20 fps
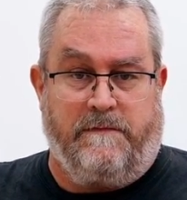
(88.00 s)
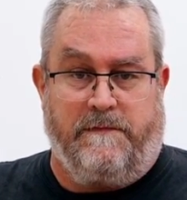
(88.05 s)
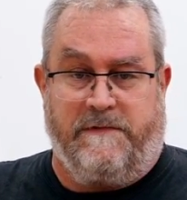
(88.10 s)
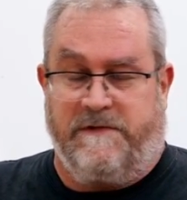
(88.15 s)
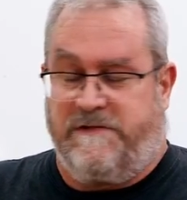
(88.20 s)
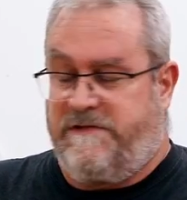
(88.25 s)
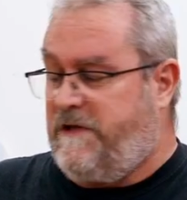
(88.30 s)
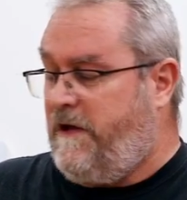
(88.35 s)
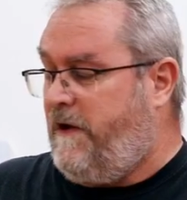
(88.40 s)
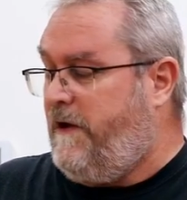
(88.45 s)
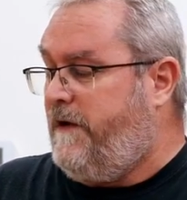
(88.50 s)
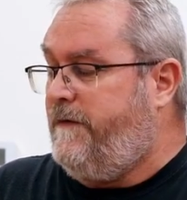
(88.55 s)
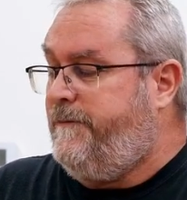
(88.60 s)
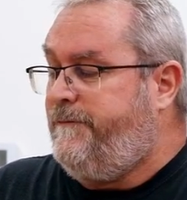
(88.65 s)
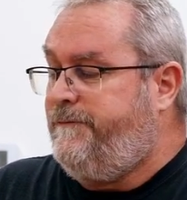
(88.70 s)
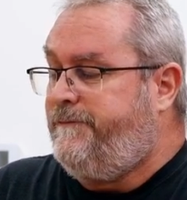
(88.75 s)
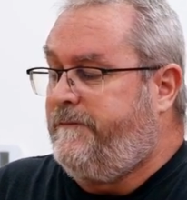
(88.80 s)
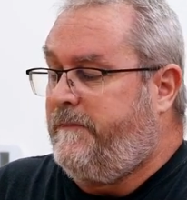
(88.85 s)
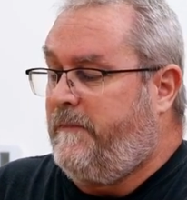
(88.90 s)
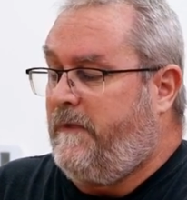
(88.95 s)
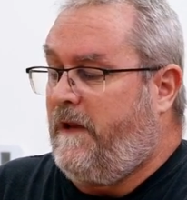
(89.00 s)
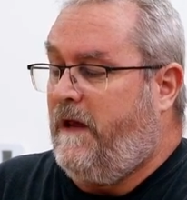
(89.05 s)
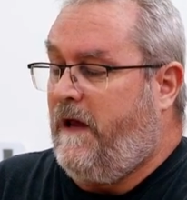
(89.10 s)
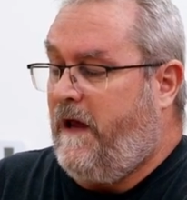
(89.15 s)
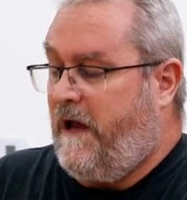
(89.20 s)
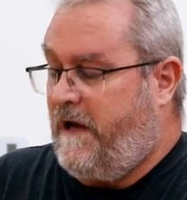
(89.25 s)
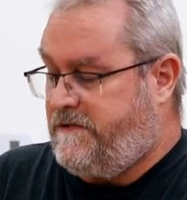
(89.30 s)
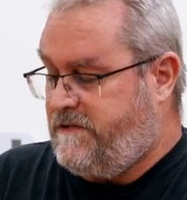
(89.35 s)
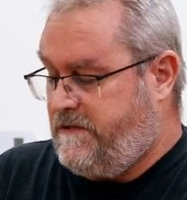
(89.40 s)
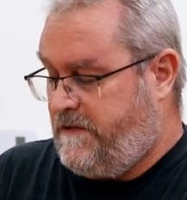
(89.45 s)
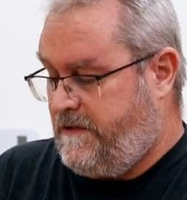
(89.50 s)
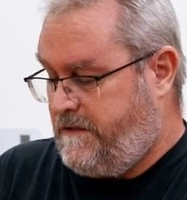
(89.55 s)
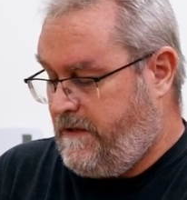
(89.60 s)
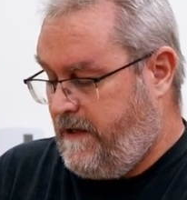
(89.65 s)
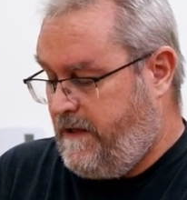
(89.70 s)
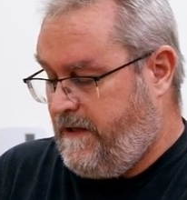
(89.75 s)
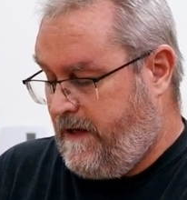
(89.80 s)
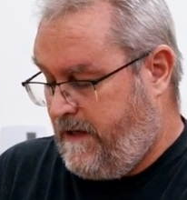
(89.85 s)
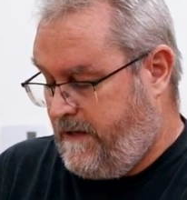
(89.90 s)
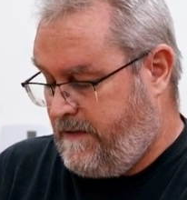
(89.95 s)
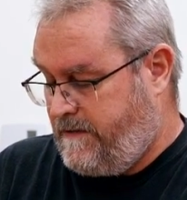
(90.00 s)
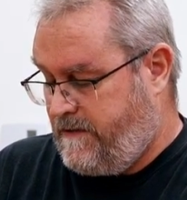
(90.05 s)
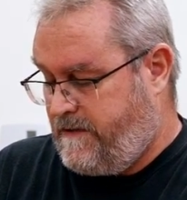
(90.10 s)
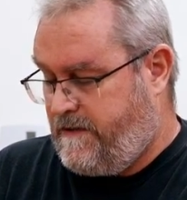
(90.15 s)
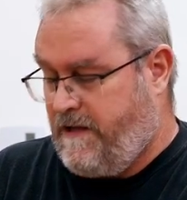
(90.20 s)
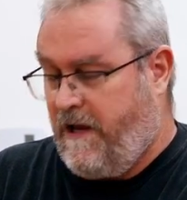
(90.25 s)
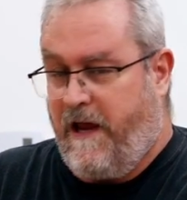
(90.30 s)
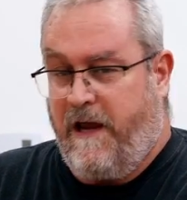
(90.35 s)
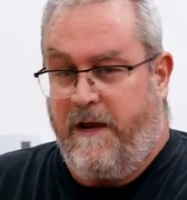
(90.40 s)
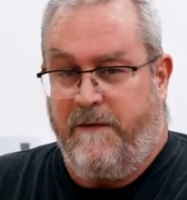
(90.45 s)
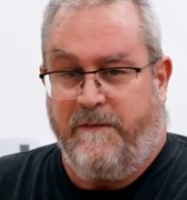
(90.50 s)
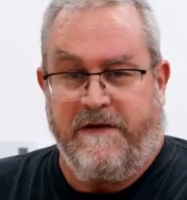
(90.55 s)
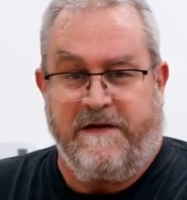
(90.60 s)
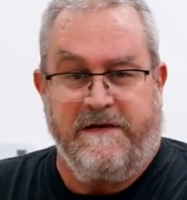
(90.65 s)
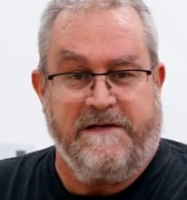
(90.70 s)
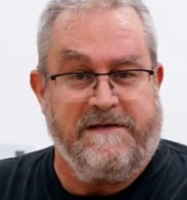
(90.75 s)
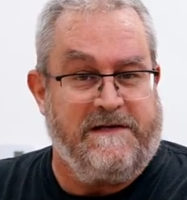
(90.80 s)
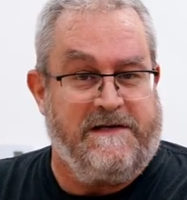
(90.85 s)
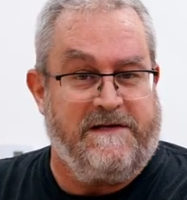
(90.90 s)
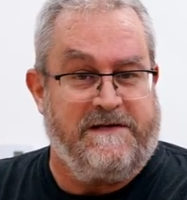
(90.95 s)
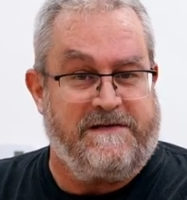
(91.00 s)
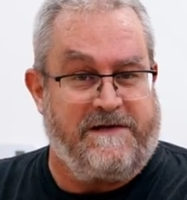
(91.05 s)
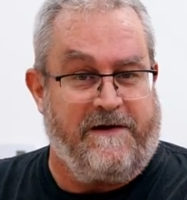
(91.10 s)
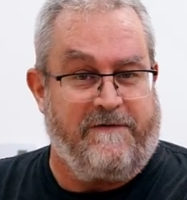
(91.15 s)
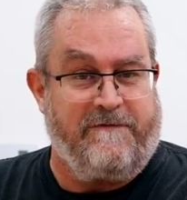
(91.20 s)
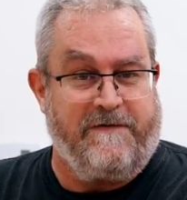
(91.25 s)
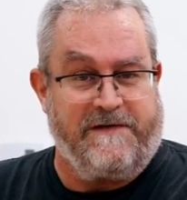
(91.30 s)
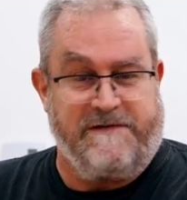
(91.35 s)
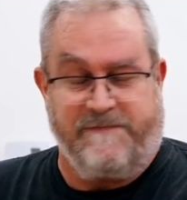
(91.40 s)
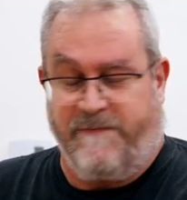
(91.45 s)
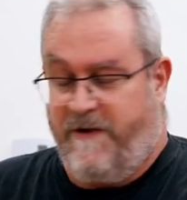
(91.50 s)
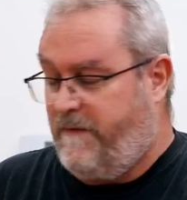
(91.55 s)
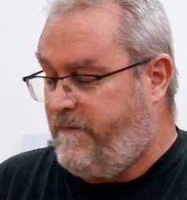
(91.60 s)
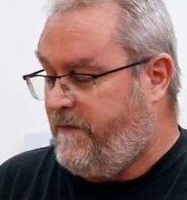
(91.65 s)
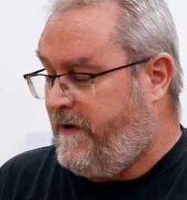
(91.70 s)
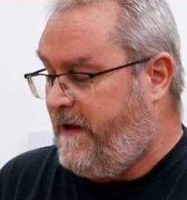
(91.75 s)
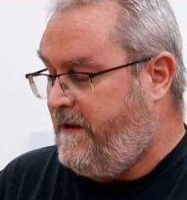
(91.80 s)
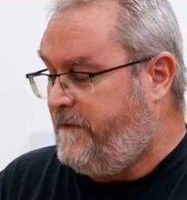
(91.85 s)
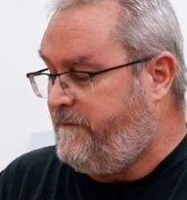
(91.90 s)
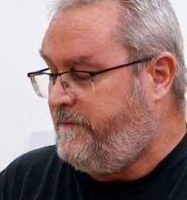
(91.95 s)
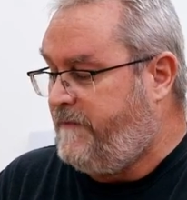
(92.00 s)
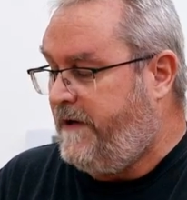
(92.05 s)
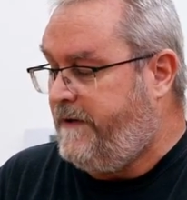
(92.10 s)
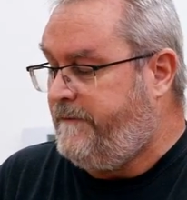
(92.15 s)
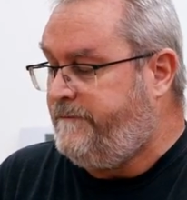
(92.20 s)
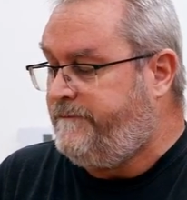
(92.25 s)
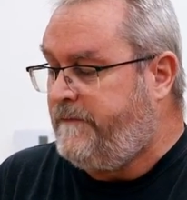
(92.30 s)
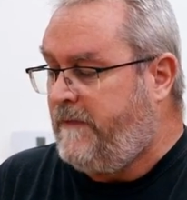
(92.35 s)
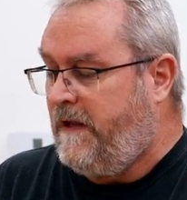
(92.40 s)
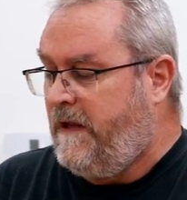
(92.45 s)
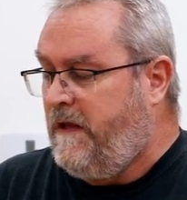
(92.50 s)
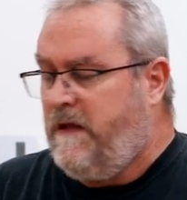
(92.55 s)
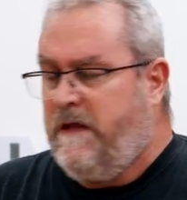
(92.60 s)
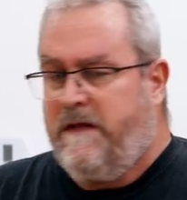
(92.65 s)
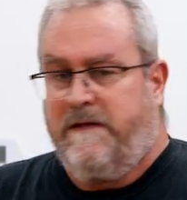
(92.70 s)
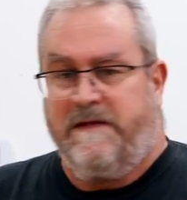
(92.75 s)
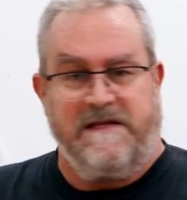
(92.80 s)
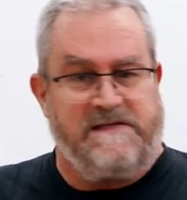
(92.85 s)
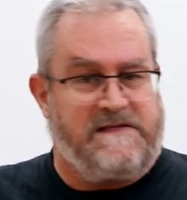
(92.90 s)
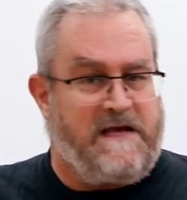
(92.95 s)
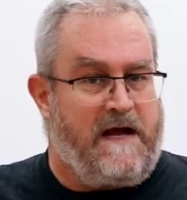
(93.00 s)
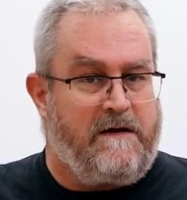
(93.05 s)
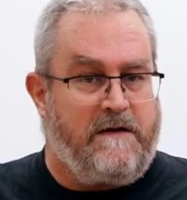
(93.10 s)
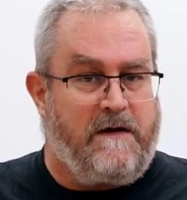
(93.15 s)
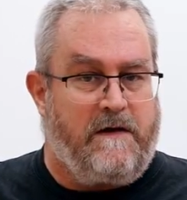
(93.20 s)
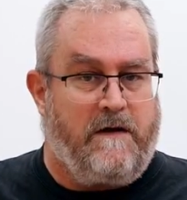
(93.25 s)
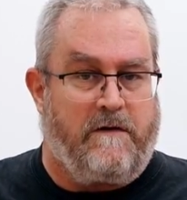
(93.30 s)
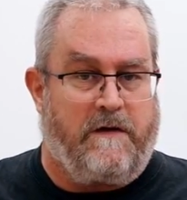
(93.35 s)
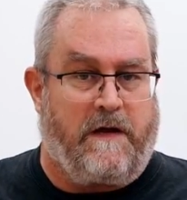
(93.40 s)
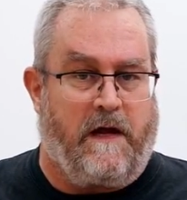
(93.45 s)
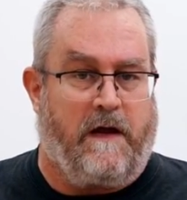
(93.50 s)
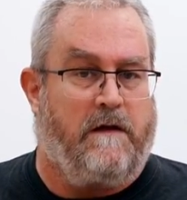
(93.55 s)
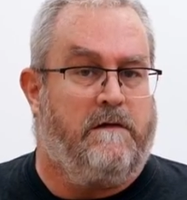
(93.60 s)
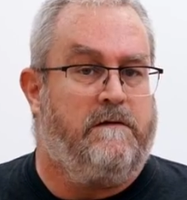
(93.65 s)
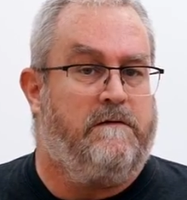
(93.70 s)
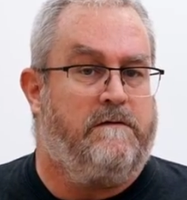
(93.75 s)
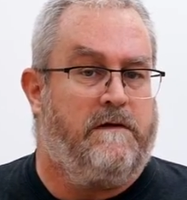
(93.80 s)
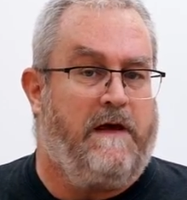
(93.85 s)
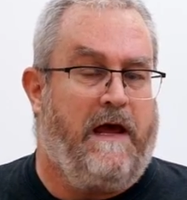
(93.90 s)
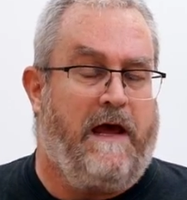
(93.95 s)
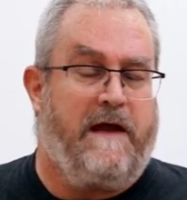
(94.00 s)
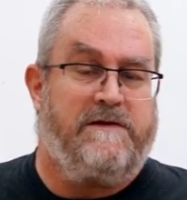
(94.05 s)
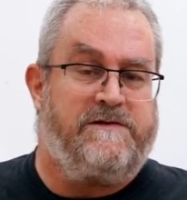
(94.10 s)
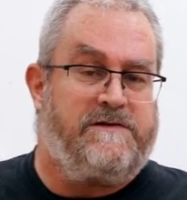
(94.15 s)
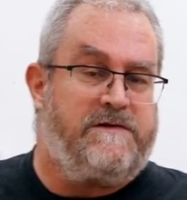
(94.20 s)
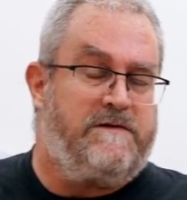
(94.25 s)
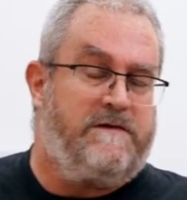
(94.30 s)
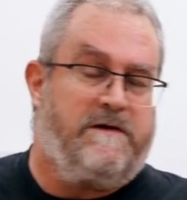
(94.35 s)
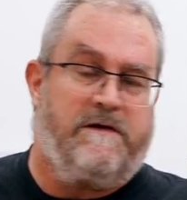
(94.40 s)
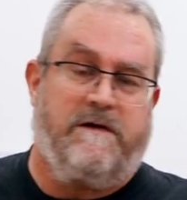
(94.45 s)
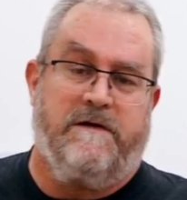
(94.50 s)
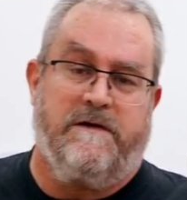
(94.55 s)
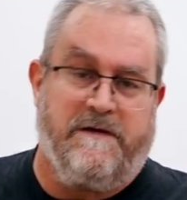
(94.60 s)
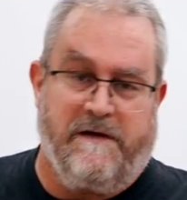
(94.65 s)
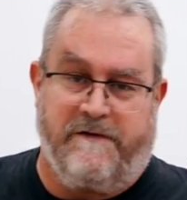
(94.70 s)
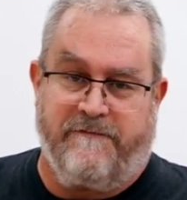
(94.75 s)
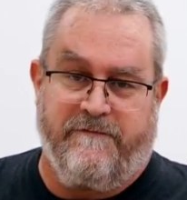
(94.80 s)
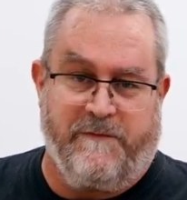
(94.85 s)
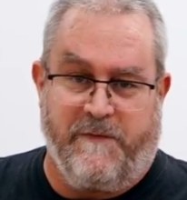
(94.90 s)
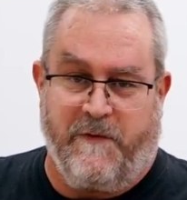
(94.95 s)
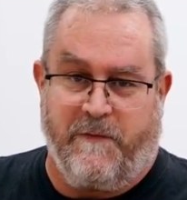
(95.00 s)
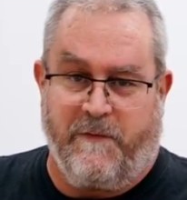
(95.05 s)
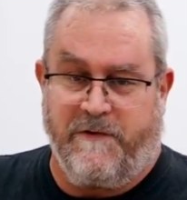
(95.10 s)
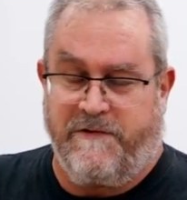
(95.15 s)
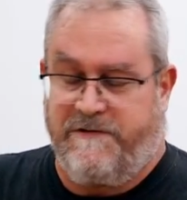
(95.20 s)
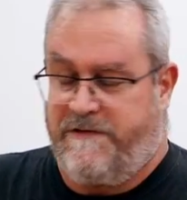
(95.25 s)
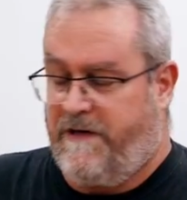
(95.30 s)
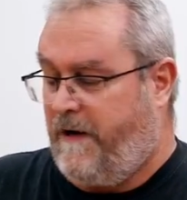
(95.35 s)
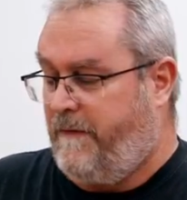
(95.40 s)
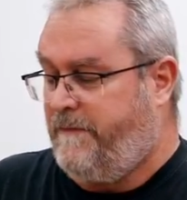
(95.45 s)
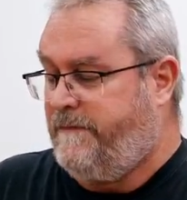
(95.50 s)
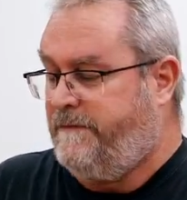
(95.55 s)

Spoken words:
So I should have done that at the time because I discovered a small problem, but they sounded okay and certainly good enough for my workshop.